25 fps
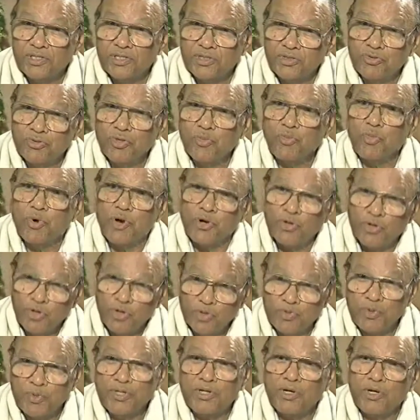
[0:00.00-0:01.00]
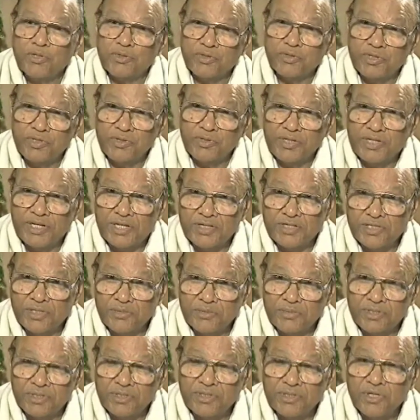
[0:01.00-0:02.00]
Even the borrowed money also they are
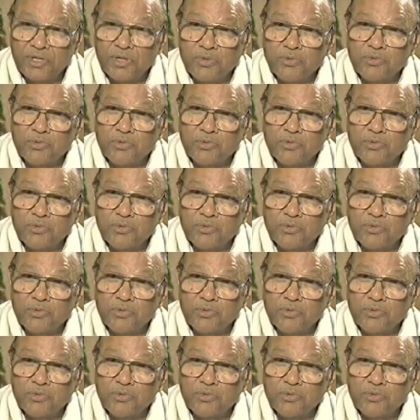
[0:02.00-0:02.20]
exemption,